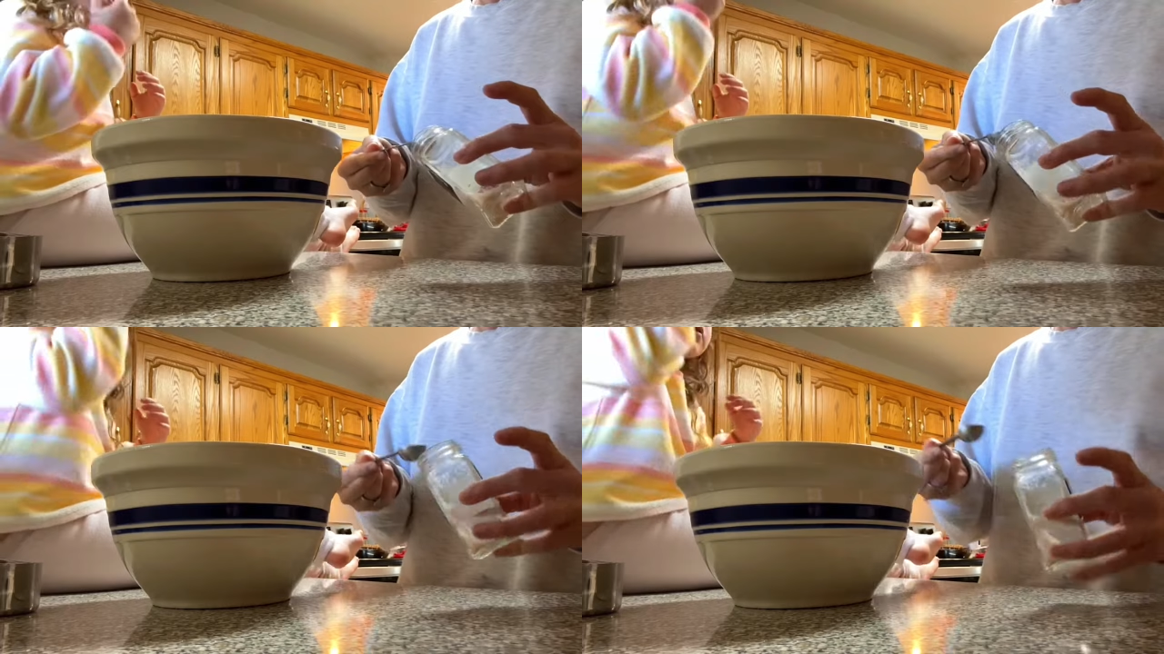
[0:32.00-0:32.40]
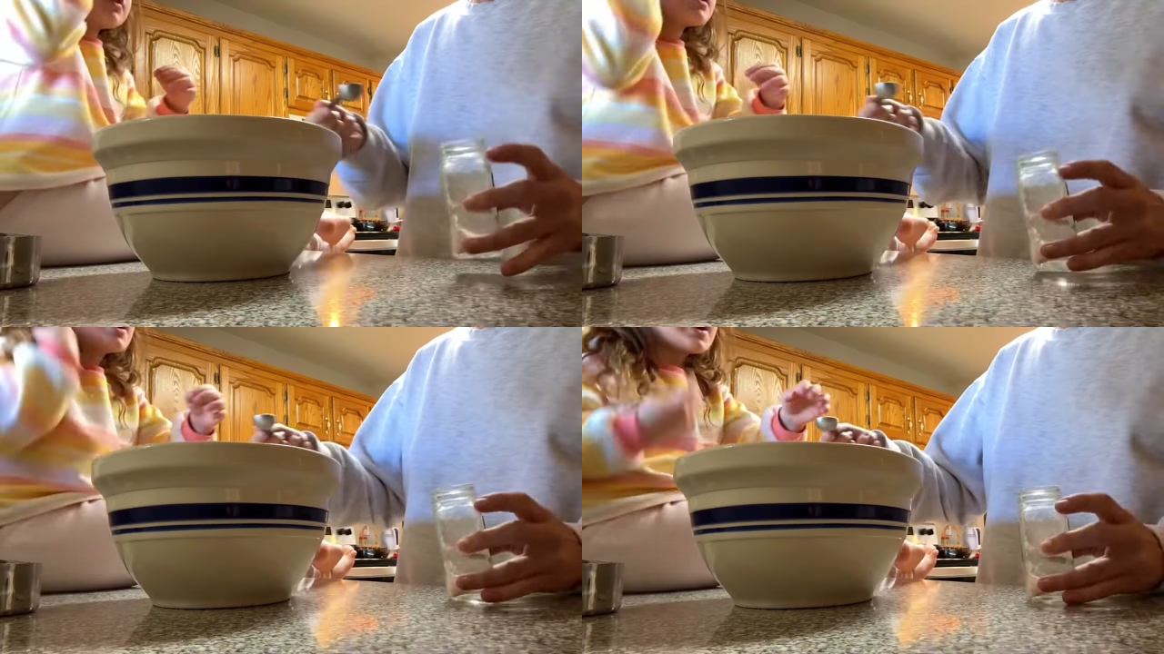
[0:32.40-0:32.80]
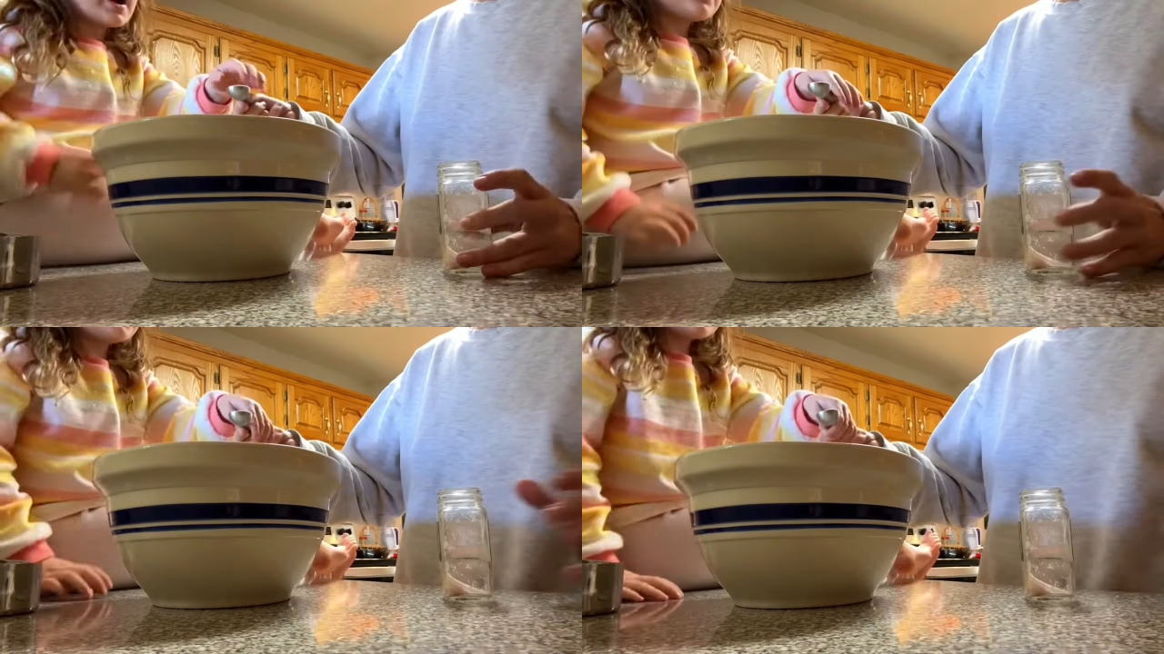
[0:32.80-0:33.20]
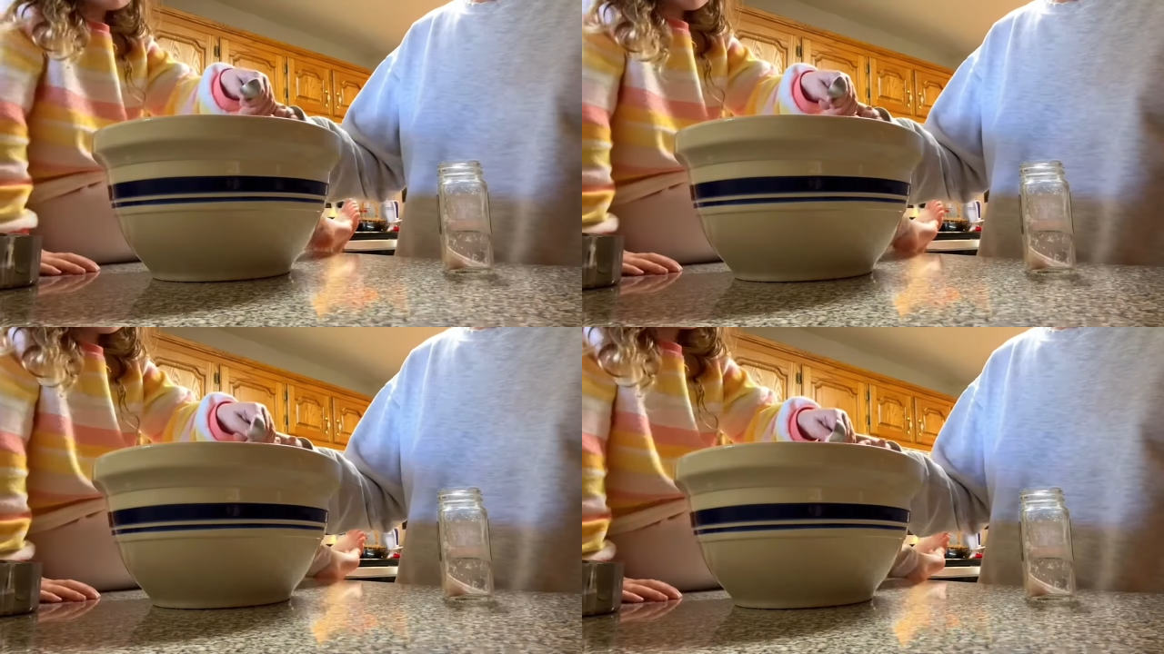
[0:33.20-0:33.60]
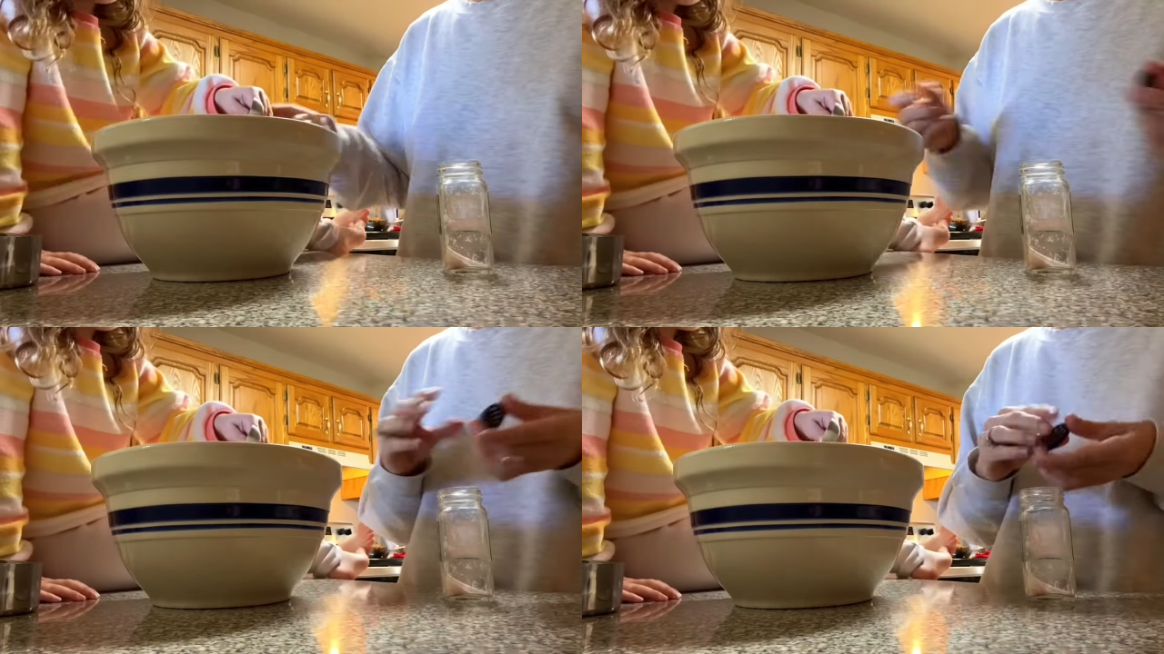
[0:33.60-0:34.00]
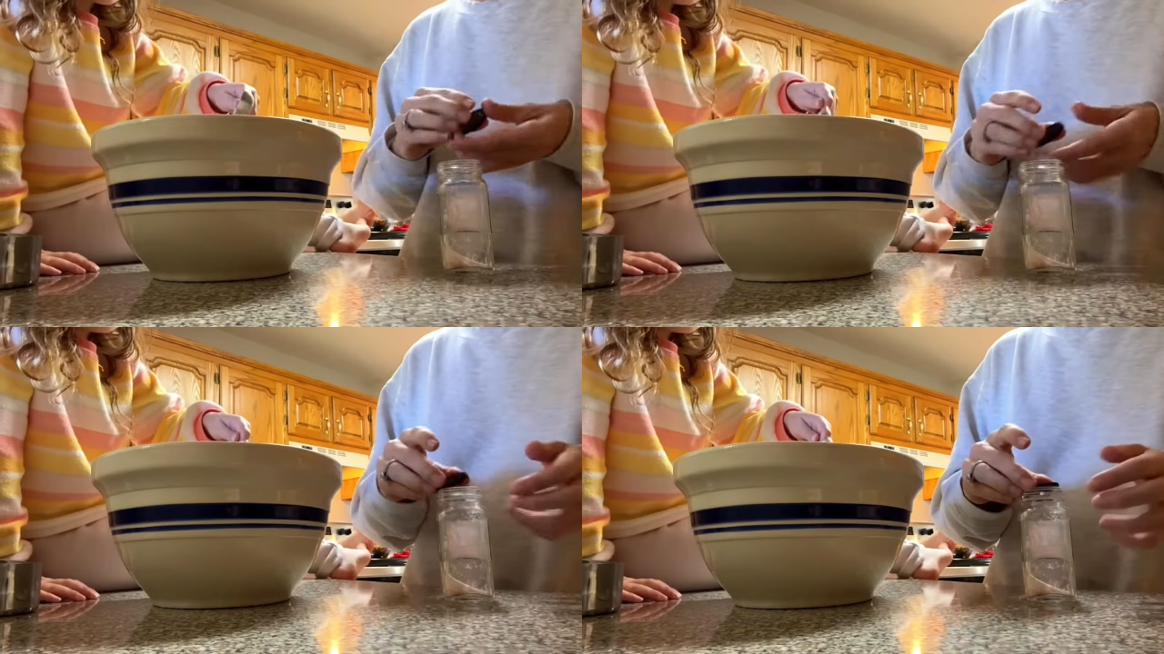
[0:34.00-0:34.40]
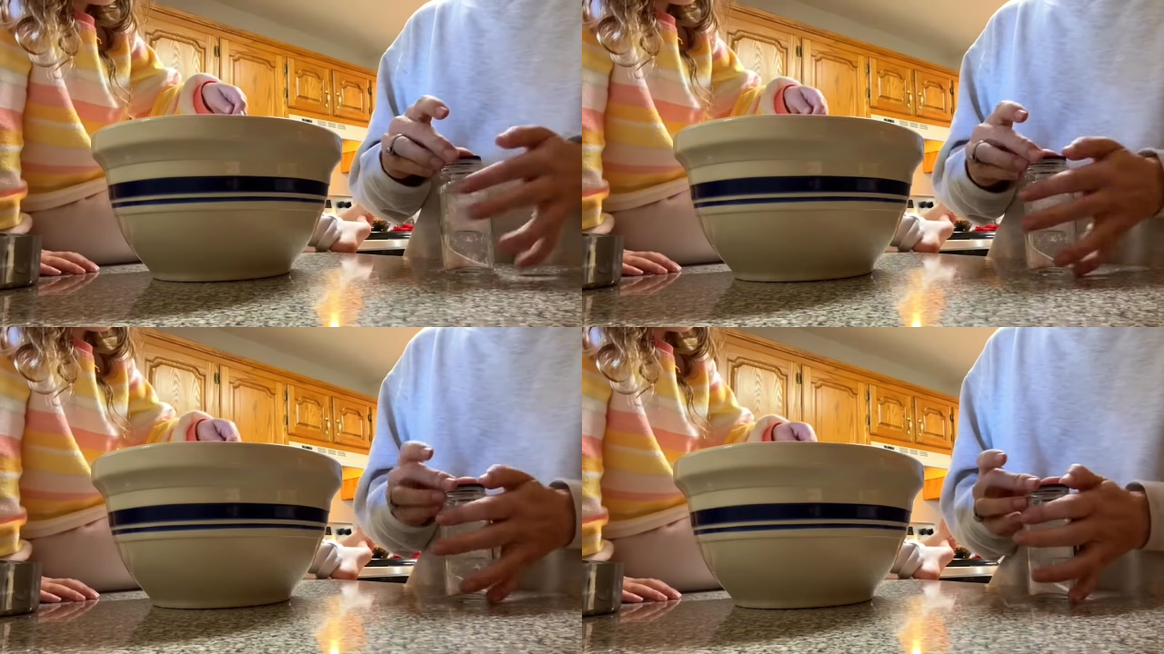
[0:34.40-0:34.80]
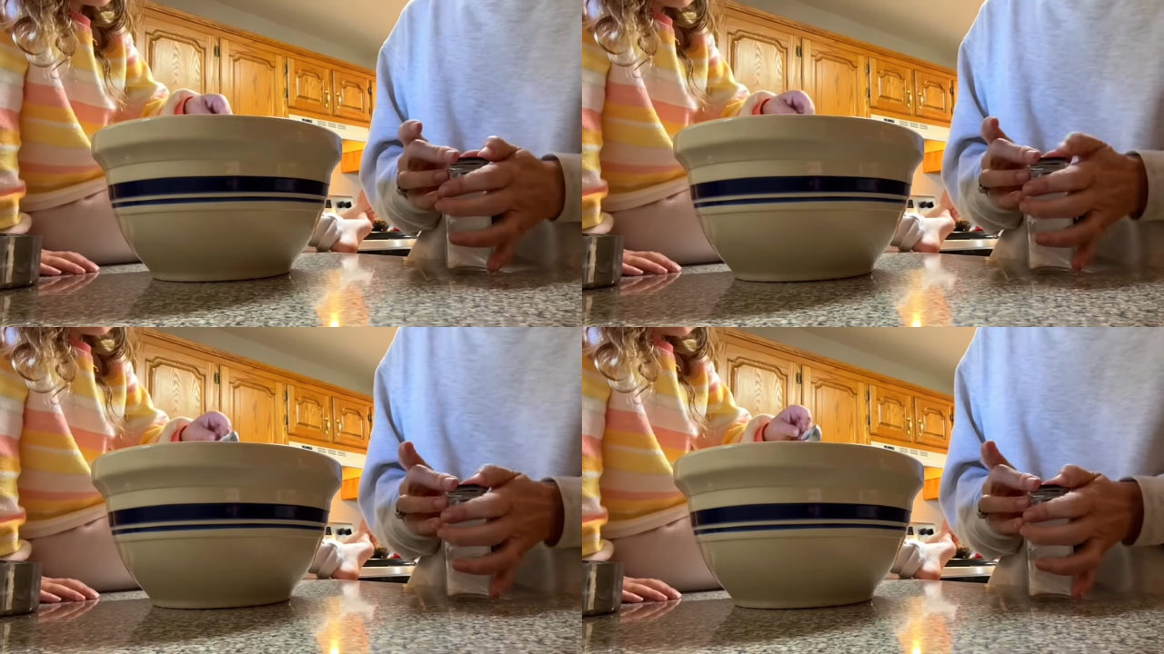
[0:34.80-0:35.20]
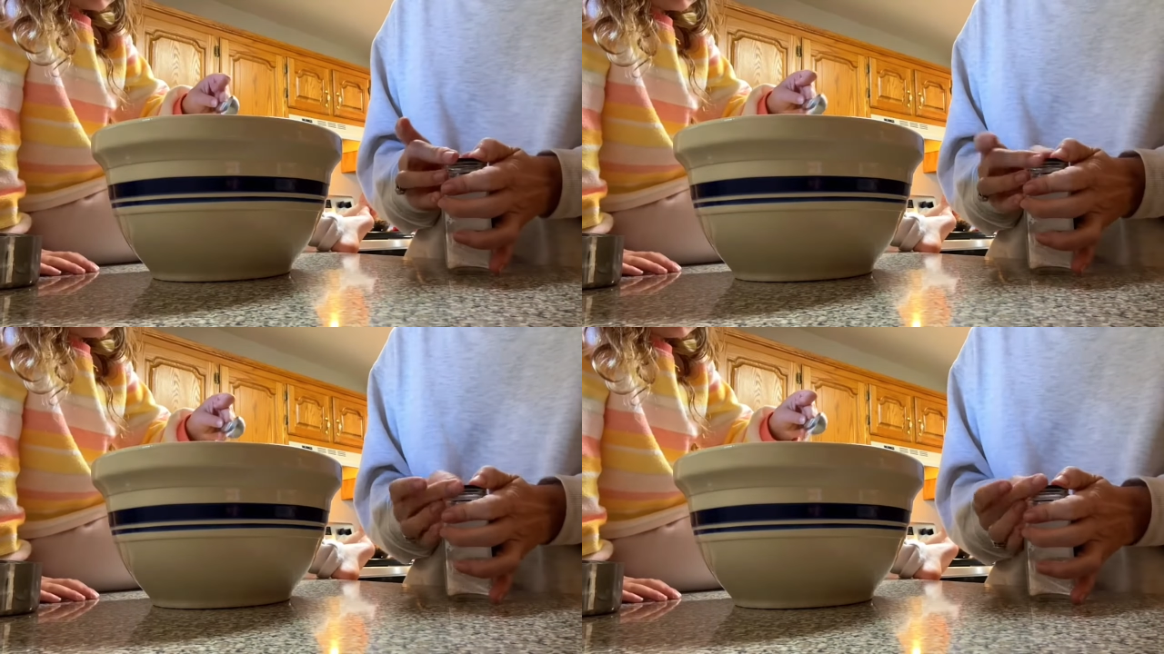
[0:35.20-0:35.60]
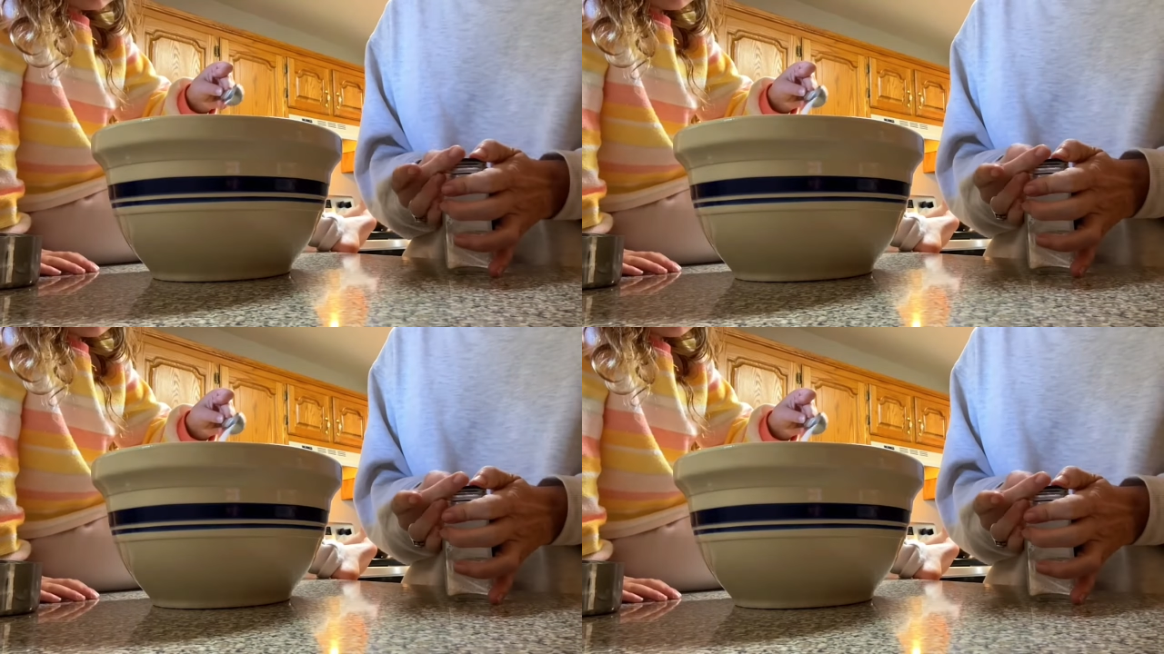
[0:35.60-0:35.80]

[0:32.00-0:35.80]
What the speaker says: No face is visible, so there are no lips to read.